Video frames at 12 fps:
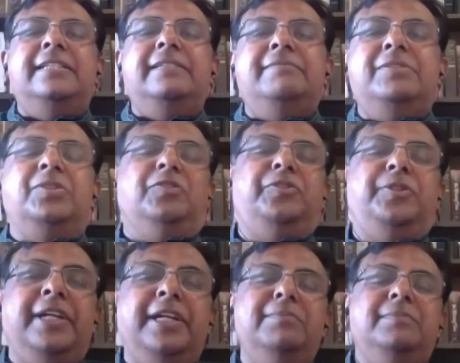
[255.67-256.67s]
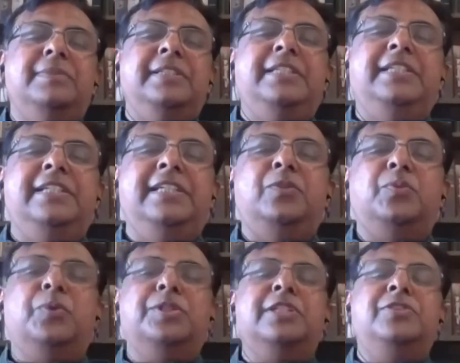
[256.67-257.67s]
you know, for him, it
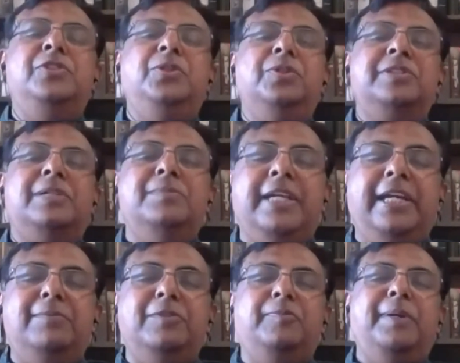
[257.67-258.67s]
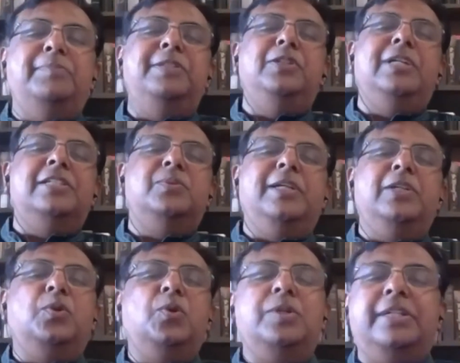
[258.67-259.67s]
was a zero-sum game. If Pepsi does well,
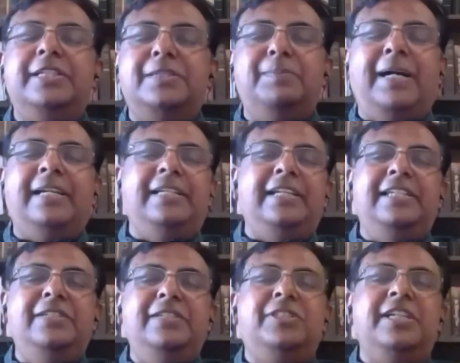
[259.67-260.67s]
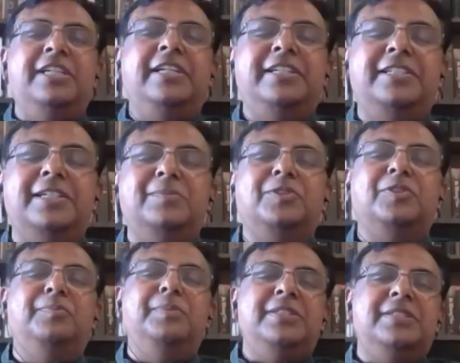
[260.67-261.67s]
Coke does badly. And he was thinking in terms
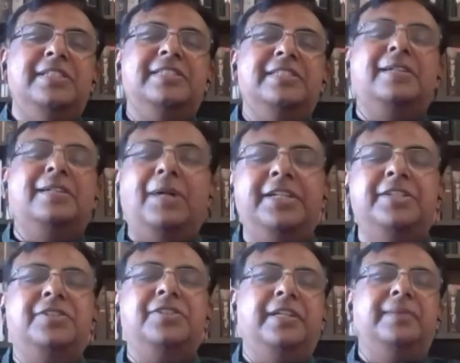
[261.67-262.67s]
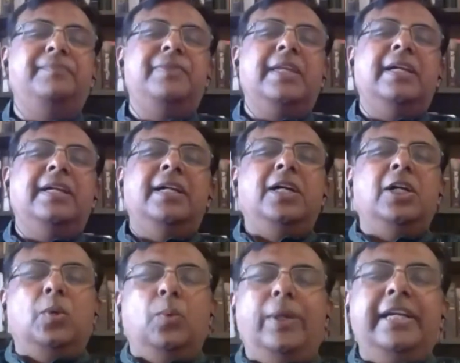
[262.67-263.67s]
of business and market share.
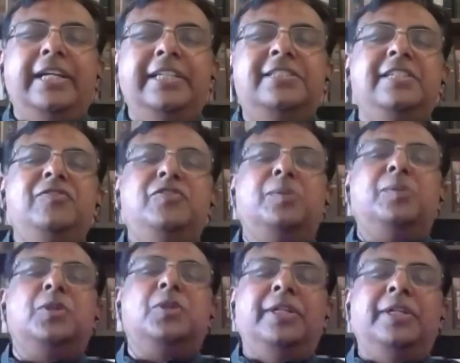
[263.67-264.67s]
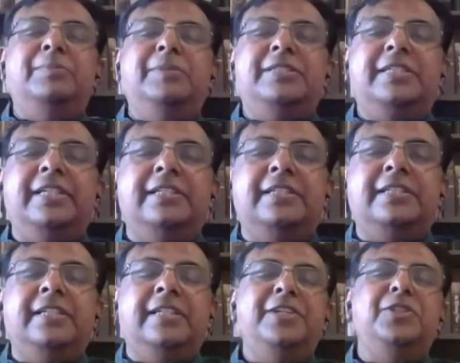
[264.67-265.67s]
One night, Steve Jobs called him and said,
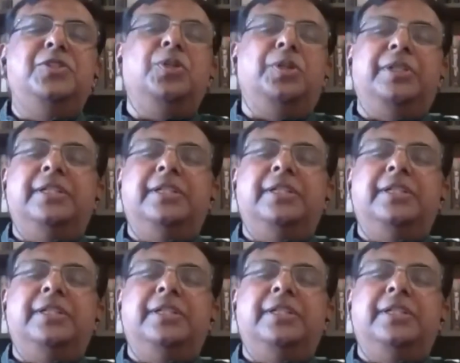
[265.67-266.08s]
hey, John,